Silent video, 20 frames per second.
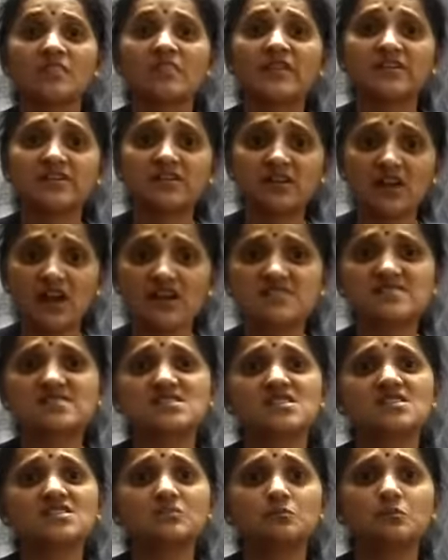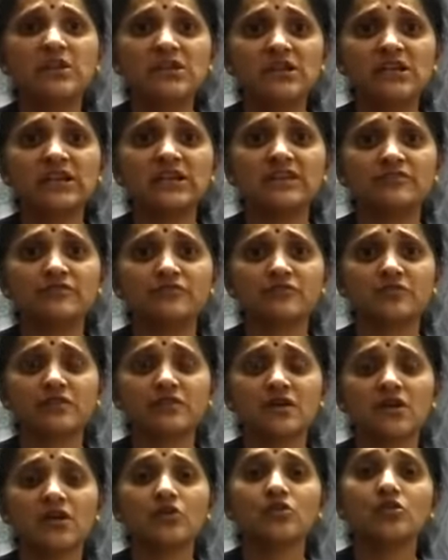The trust and belief
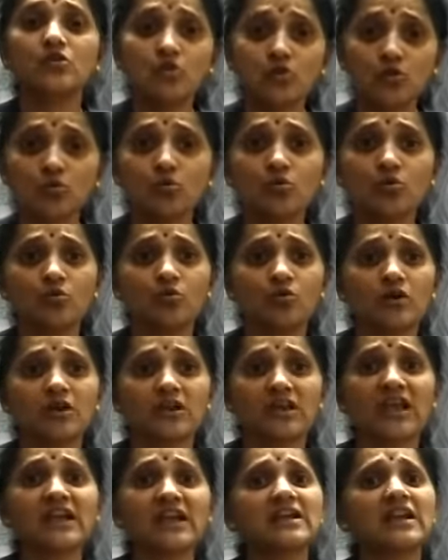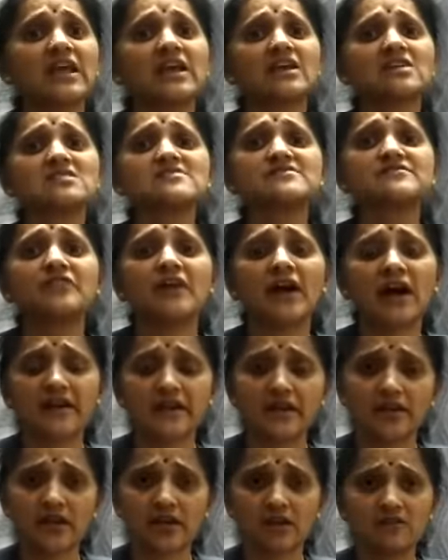to do can take us far
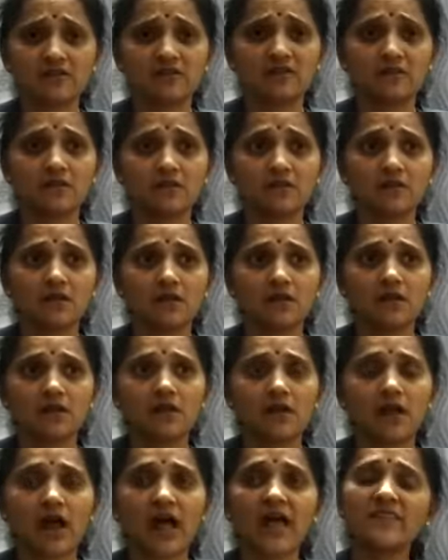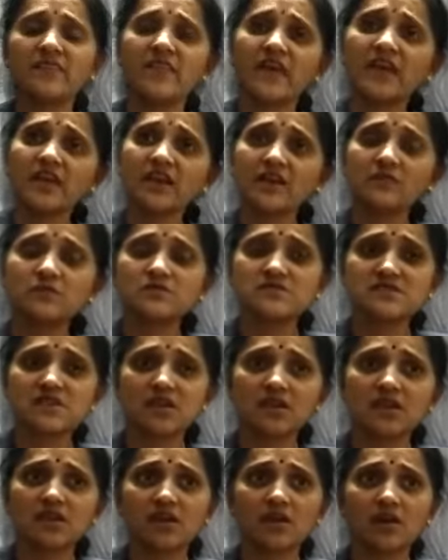ahead. And then I was
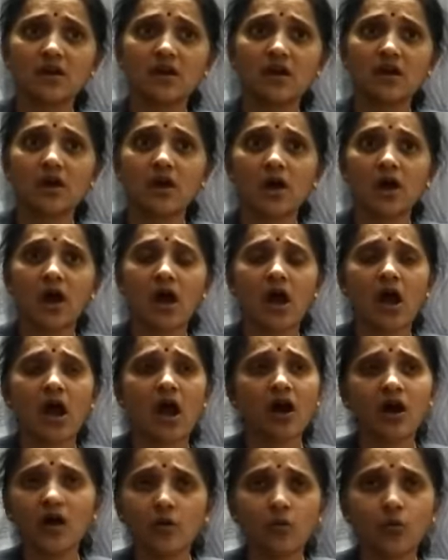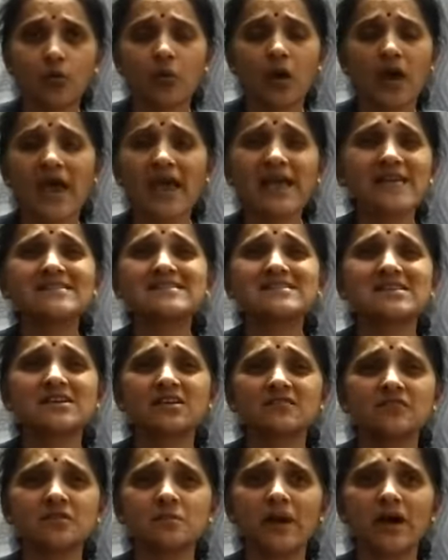thinking, how else
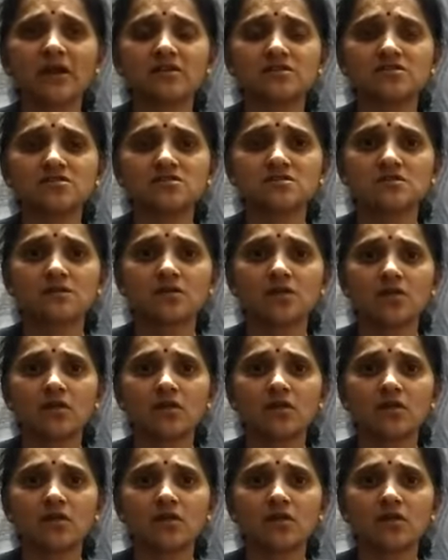can we manage?